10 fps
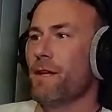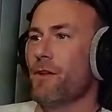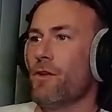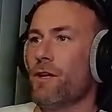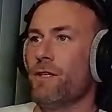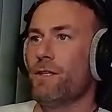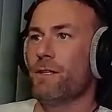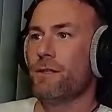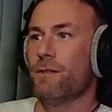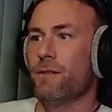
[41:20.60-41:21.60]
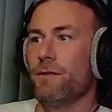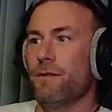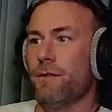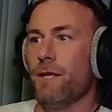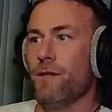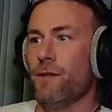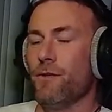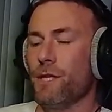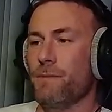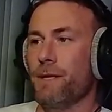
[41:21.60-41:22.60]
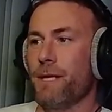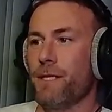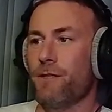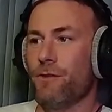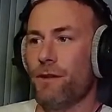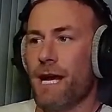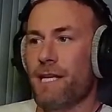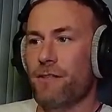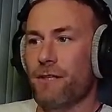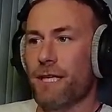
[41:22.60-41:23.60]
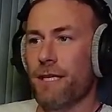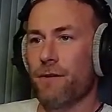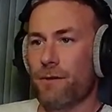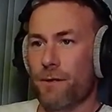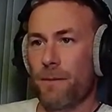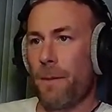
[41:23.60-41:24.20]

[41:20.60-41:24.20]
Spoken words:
that lawyers, in your experience, do naturally, or